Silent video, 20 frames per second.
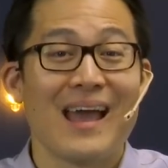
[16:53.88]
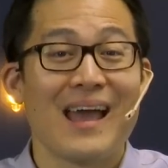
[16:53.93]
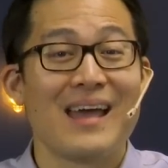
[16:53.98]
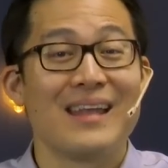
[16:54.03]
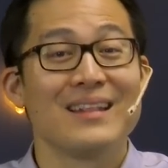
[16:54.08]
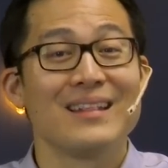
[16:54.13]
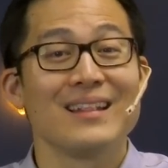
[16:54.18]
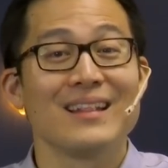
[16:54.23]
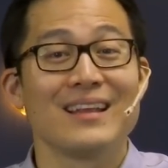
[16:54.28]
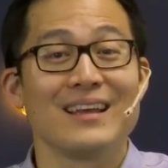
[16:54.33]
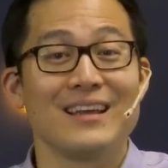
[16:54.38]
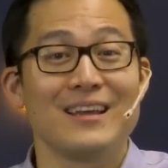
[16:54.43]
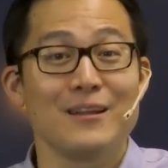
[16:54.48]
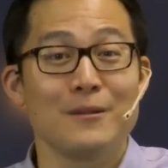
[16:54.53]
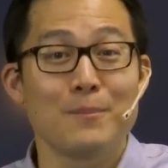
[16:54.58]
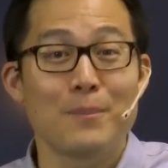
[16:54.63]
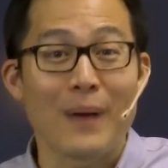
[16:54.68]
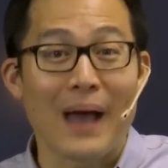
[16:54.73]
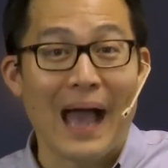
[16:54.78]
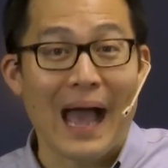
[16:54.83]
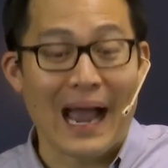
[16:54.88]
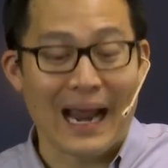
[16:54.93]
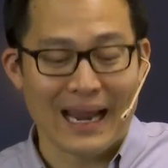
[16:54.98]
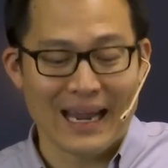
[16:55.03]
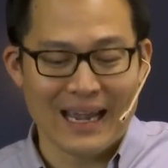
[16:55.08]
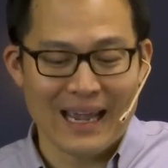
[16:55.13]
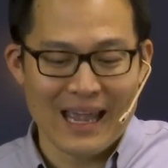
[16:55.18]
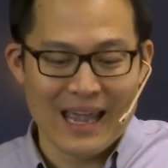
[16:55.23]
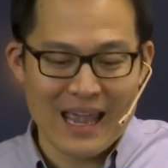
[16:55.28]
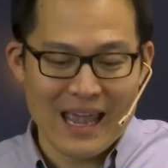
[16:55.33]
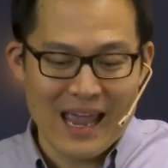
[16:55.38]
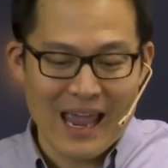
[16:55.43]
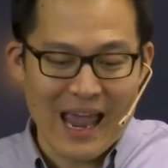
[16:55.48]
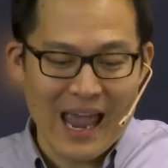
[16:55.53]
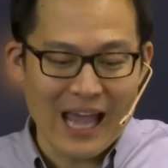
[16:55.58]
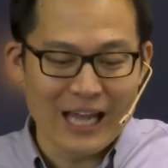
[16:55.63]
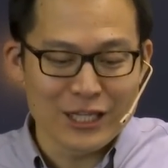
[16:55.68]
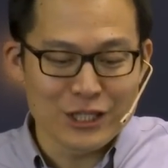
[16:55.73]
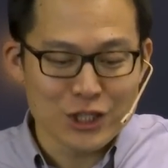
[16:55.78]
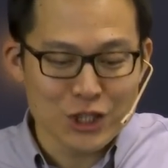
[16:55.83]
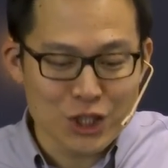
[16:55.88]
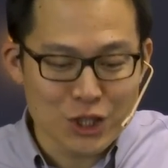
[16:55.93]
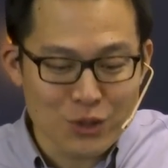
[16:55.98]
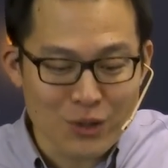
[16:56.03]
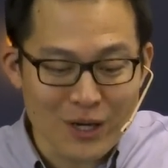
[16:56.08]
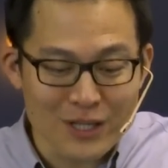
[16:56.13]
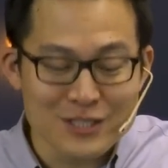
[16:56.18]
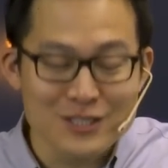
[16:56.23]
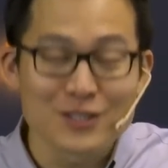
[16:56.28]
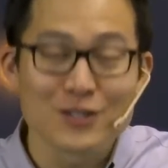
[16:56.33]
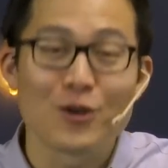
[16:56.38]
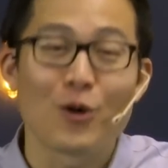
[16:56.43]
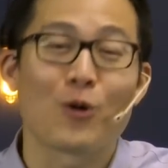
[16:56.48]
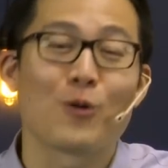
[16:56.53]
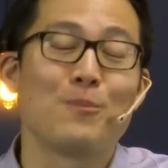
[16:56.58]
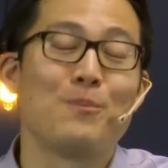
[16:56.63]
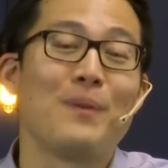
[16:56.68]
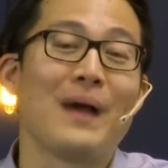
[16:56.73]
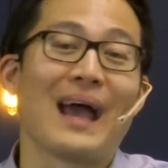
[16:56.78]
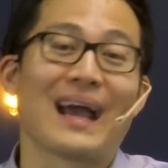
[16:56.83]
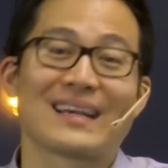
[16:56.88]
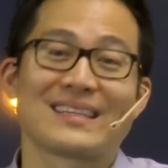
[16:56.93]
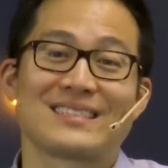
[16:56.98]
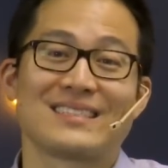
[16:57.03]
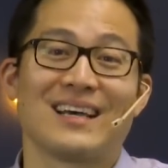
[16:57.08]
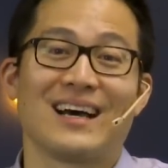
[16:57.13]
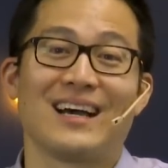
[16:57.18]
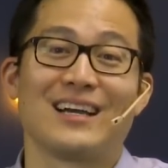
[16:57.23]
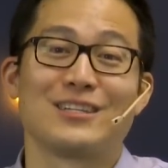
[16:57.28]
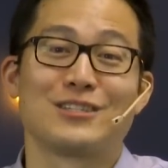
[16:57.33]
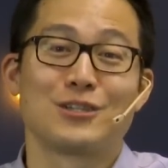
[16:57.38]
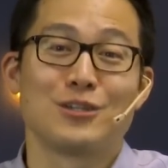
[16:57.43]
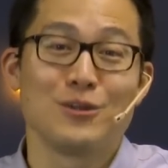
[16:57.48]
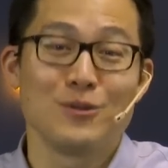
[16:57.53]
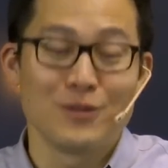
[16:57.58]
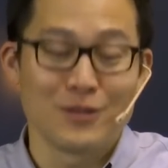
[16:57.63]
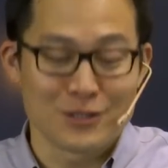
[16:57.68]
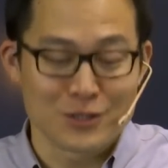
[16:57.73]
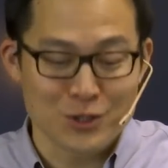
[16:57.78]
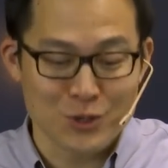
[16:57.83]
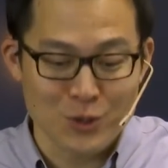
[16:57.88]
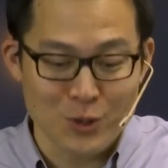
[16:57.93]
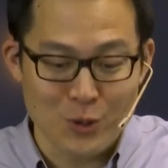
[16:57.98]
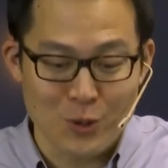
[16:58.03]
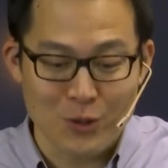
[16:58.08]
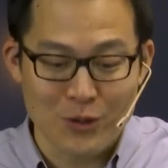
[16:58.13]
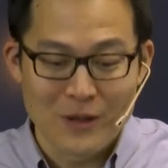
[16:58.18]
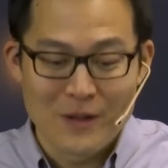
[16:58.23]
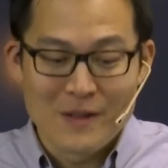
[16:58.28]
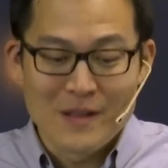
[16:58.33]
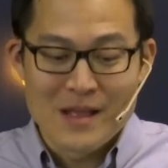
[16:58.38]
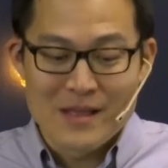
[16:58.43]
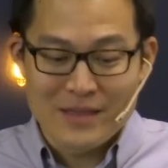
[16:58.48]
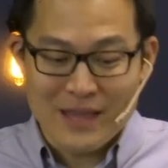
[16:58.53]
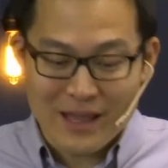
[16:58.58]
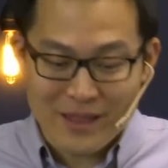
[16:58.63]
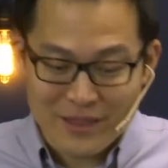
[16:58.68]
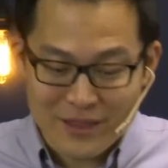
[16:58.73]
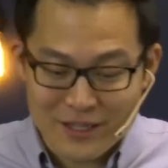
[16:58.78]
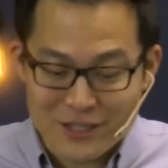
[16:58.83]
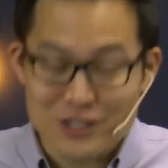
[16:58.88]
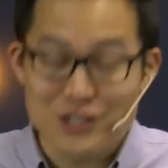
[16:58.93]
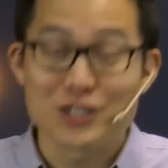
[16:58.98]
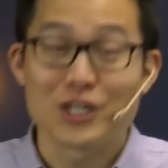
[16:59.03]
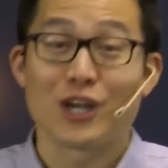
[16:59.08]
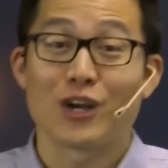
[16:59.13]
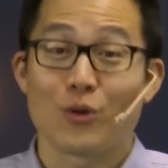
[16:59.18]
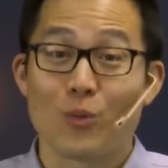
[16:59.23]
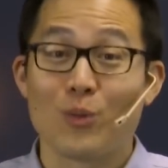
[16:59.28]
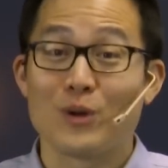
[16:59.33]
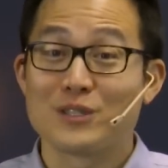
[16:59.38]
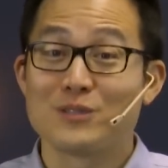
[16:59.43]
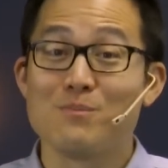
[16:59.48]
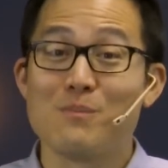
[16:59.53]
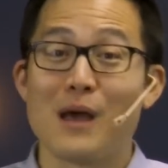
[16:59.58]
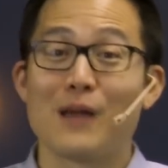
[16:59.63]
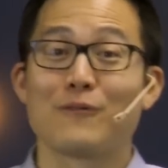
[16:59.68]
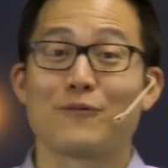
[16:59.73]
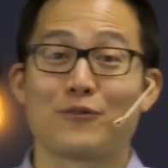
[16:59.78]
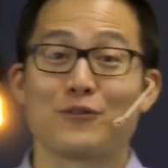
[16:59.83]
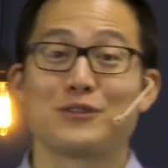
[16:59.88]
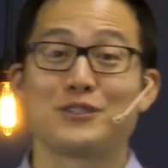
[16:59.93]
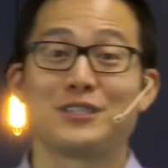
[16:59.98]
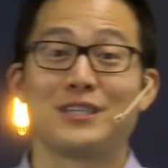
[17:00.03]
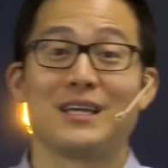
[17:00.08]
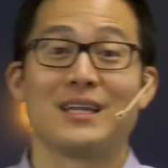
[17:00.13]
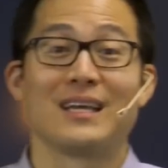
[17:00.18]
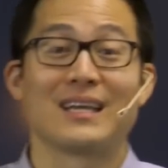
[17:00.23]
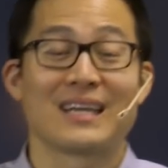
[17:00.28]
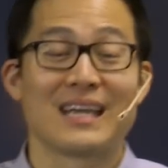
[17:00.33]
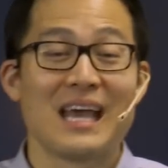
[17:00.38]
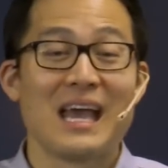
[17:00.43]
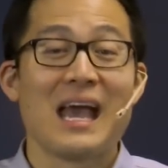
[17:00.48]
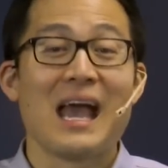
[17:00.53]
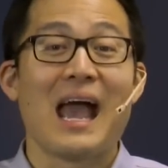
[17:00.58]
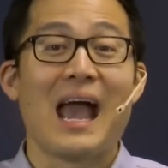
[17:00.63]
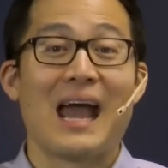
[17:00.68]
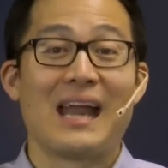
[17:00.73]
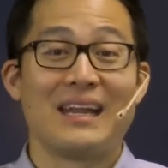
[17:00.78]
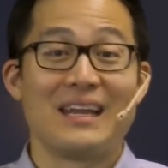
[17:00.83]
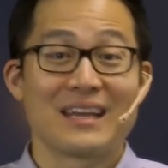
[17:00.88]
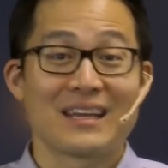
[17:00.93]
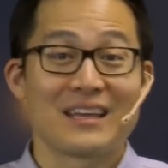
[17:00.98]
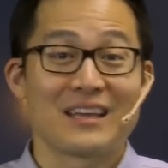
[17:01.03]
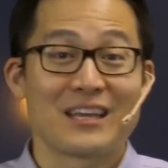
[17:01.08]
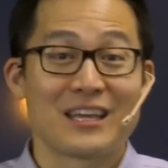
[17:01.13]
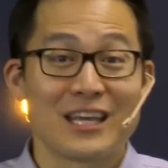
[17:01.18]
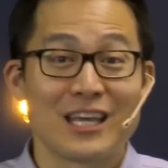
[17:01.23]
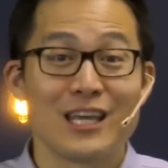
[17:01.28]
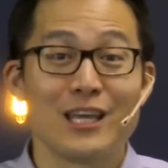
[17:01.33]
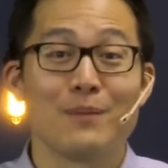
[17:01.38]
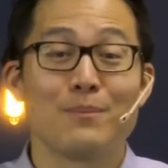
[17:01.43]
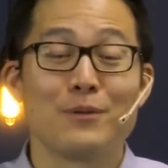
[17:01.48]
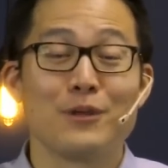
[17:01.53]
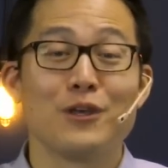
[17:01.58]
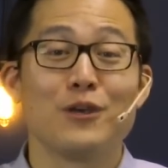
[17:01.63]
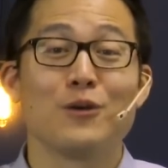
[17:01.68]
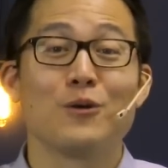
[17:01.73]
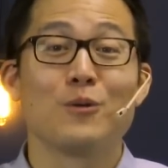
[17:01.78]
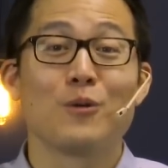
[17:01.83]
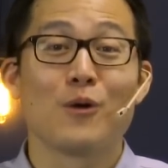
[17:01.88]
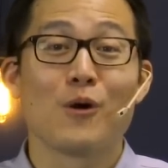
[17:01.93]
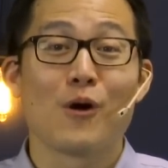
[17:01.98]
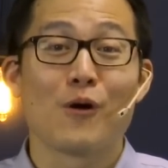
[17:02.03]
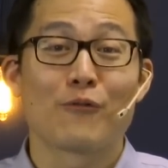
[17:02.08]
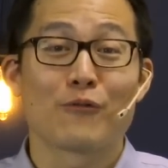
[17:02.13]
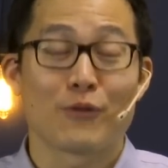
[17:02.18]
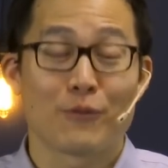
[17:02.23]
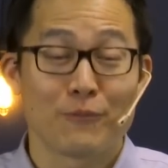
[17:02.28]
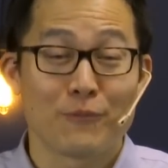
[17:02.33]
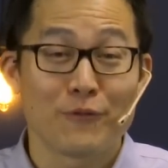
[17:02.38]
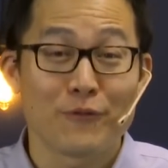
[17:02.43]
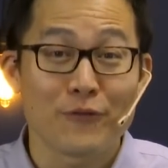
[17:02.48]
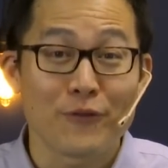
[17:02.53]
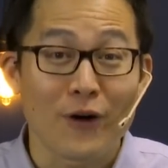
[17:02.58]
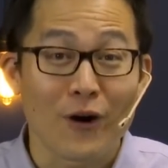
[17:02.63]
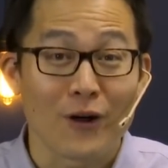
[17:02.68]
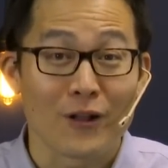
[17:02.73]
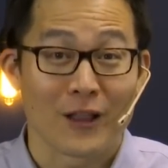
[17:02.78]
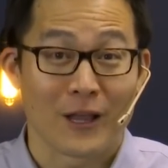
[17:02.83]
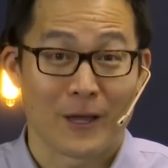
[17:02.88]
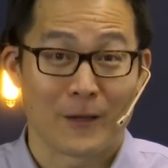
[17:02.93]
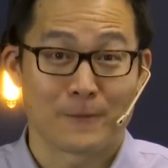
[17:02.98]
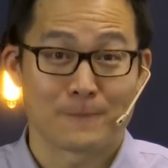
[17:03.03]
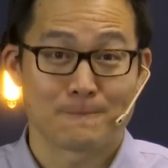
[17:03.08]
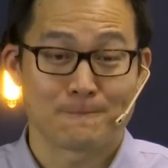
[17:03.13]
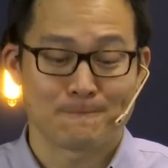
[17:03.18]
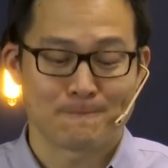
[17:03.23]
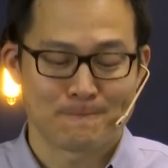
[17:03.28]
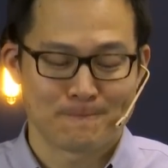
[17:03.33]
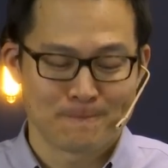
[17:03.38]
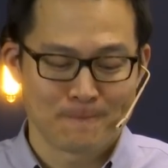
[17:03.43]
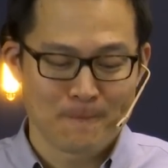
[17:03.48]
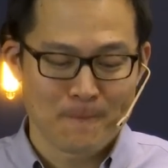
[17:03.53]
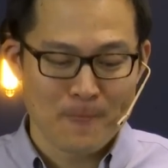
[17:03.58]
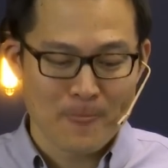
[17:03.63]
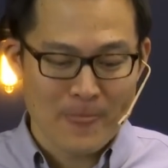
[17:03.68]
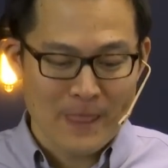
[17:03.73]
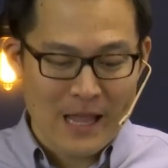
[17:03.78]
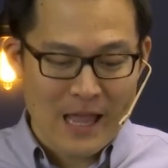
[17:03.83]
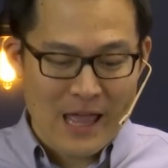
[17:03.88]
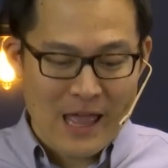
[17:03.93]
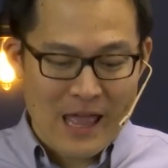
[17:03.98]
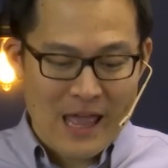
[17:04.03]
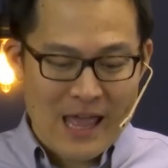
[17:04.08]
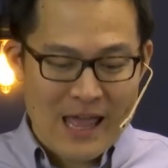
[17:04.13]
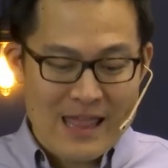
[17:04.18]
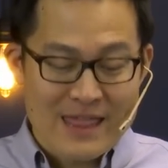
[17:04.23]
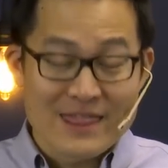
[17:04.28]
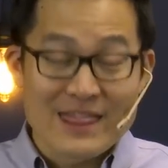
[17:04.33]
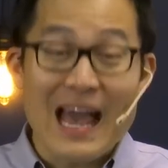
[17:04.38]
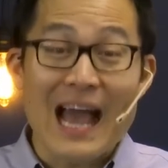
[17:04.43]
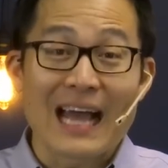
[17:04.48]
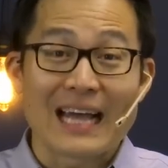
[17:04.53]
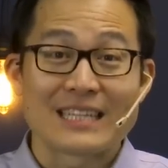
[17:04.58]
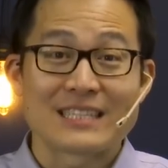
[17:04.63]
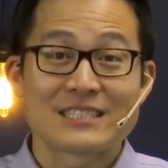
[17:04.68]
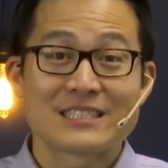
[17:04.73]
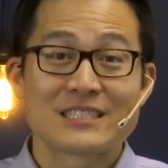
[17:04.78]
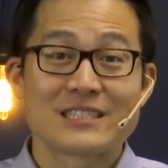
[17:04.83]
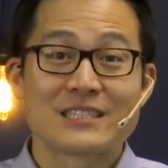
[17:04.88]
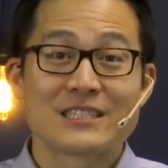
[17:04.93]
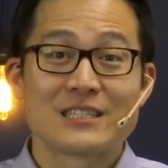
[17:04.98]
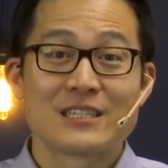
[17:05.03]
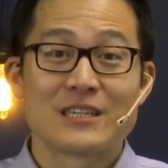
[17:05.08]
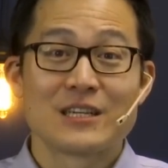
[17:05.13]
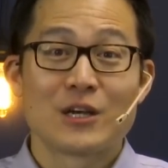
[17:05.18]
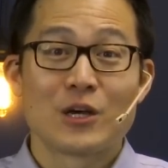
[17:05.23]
and lean back and trust your backside to the truth that this chair was meant for sitting and it can keep you from falling. That's